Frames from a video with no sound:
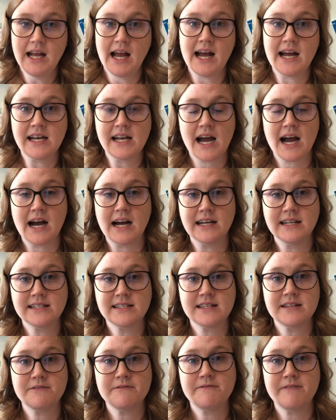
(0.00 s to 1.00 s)
And
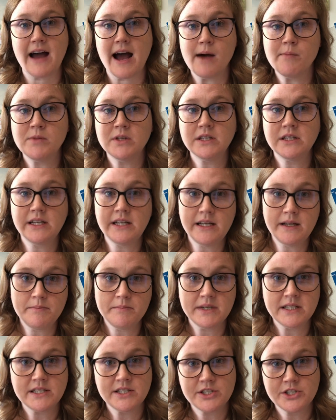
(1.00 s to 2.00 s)
as the family
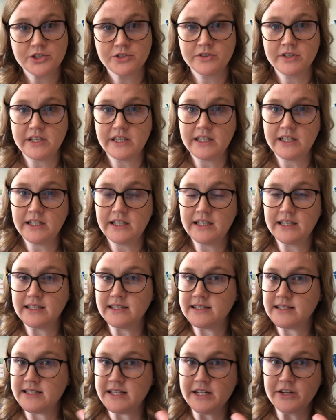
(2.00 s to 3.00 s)
mystery
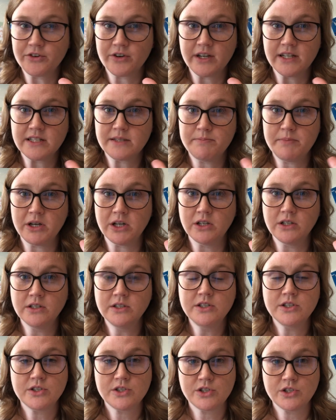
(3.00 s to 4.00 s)
and secrets
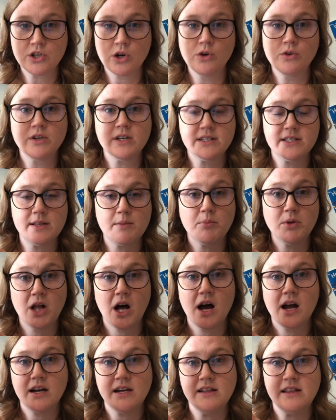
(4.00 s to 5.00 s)
build, so does the
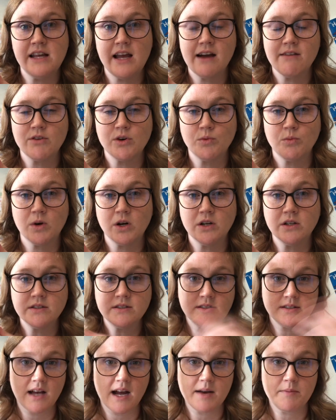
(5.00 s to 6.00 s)
plot in the
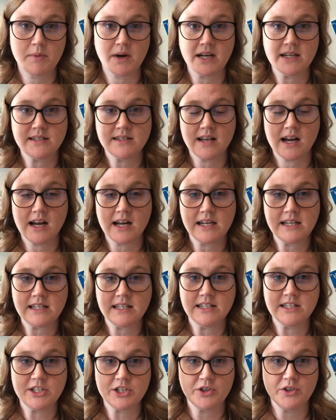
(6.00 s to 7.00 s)
Everwood side by side
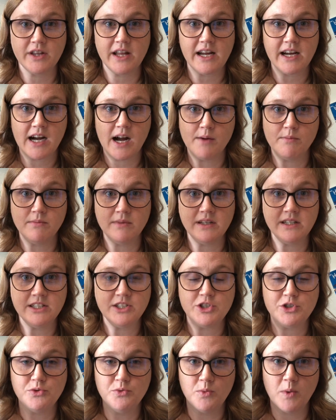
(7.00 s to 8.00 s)
until they come
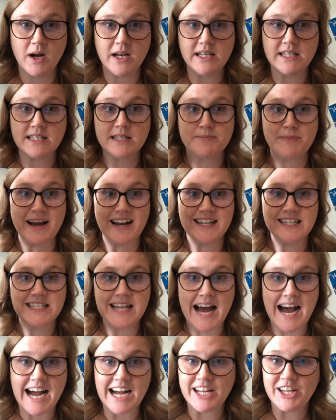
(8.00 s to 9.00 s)
to one
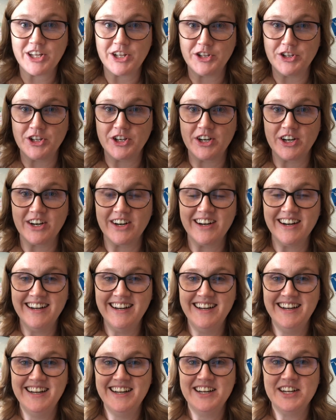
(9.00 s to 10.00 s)
spectacular
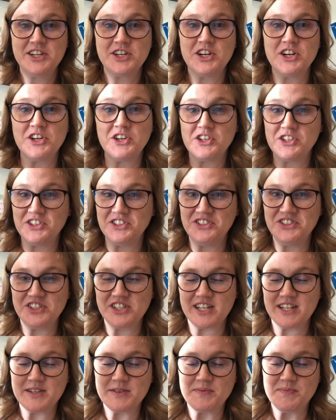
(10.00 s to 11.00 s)

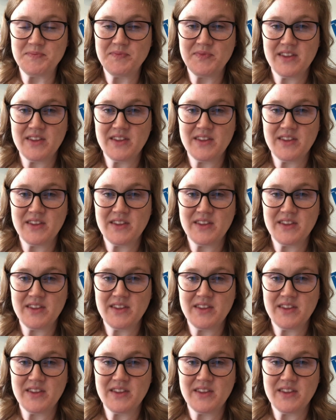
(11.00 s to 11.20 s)
conclusion.